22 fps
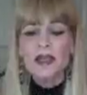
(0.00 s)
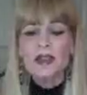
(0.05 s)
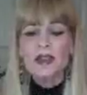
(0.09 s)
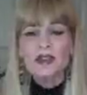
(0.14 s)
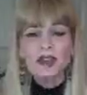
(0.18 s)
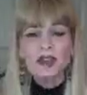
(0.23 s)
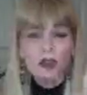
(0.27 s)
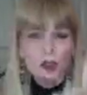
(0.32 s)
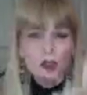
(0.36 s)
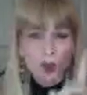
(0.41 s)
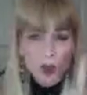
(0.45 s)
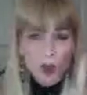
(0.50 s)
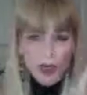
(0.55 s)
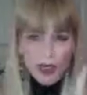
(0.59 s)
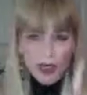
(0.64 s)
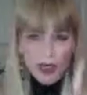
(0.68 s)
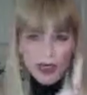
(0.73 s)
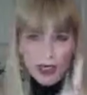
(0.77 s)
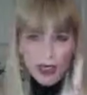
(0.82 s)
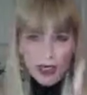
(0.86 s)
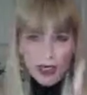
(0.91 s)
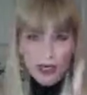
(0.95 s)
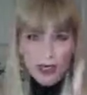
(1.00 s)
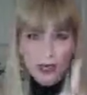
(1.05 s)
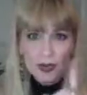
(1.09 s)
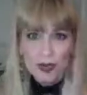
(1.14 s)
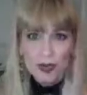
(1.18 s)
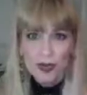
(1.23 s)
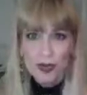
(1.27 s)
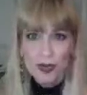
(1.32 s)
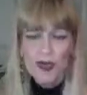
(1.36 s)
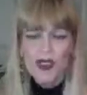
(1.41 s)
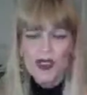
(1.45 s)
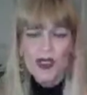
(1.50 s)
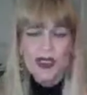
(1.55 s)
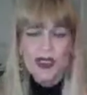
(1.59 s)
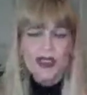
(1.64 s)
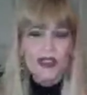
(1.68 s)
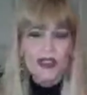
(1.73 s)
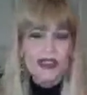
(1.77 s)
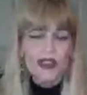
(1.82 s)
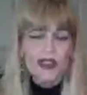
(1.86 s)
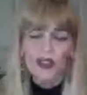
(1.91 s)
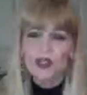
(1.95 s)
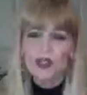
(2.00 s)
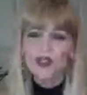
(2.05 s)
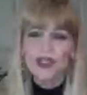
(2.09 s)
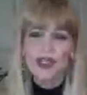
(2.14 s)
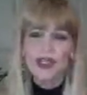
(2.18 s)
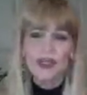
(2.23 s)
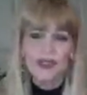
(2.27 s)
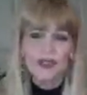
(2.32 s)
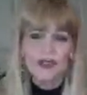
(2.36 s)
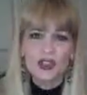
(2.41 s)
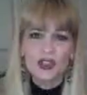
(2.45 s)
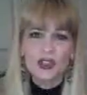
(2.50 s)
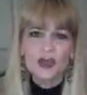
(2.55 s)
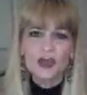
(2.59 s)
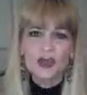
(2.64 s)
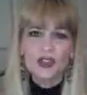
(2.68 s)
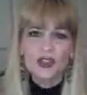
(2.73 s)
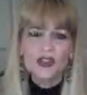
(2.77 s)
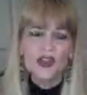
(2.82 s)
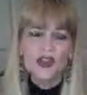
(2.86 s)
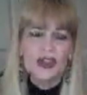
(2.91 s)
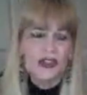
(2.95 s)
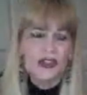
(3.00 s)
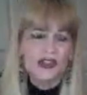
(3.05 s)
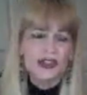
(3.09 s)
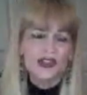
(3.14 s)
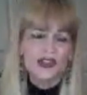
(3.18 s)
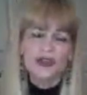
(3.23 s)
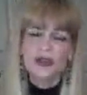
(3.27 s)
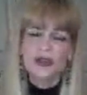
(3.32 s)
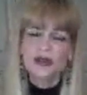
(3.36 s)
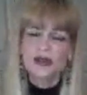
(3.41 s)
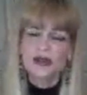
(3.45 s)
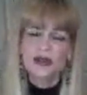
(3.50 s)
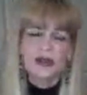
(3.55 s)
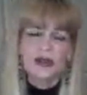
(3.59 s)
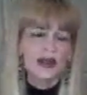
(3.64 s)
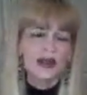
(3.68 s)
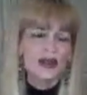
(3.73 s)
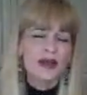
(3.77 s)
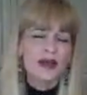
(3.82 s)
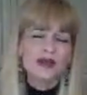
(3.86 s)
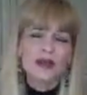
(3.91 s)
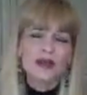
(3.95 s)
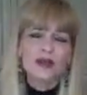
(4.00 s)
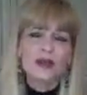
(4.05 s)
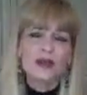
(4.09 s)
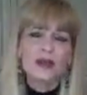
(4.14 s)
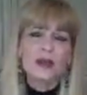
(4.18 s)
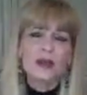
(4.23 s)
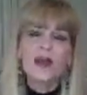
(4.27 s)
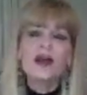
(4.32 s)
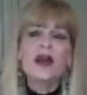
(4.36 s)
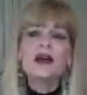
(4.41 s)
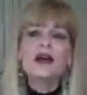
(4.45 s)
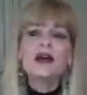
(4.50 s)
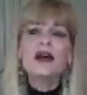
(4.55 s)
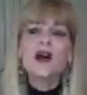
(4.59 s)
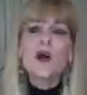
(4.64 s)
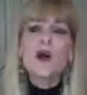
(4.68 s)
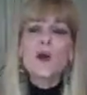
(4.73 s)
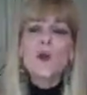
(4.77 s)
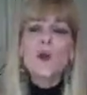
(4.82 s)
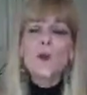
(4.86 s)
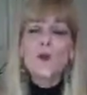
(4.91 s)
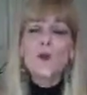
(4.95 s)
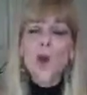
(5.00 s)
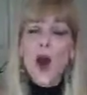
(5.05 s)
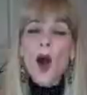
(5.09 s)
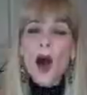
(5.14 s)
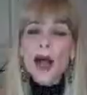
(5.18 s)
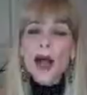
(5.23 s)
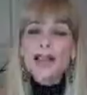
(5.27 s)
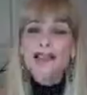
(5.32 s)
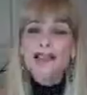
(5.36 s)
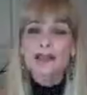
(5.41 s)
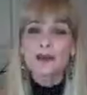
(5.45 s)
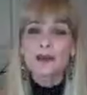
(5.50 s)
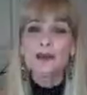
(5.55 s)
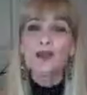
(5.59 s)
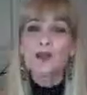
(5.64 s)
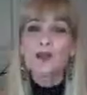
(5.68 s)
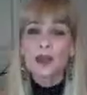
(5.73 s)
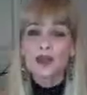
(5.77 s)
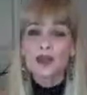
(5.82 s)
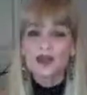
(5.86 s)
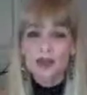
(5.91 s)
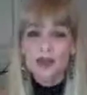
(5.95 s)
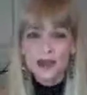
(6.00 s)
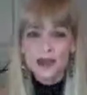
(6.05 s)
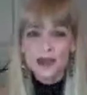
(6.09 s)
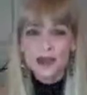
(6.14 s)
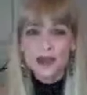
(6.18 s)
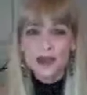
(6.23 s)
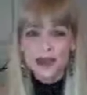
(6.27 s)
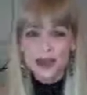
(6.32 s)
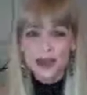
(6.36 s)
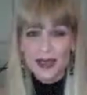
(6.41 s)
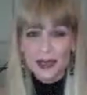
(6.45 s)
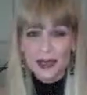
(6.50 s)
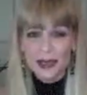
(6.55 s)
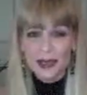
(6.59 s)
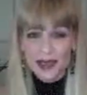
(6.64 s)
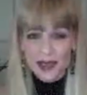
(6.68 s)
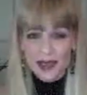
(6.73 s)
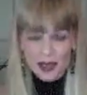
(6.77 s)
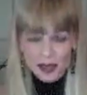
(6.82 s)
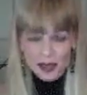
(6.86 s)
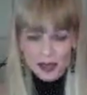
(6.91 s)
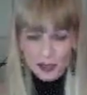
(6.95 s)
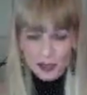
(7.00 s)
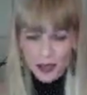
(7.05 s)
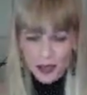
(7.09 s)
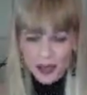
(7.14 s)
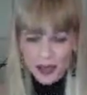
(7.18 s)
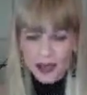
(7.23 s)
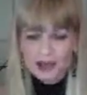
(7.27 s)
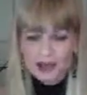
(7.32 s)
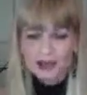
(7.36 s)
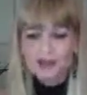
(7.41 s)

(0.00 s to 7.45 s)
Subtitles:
to 1 time per week. And that's all you're going to have to do it. Your hair is going to, it's going to be awesome and wonderful at that particular point.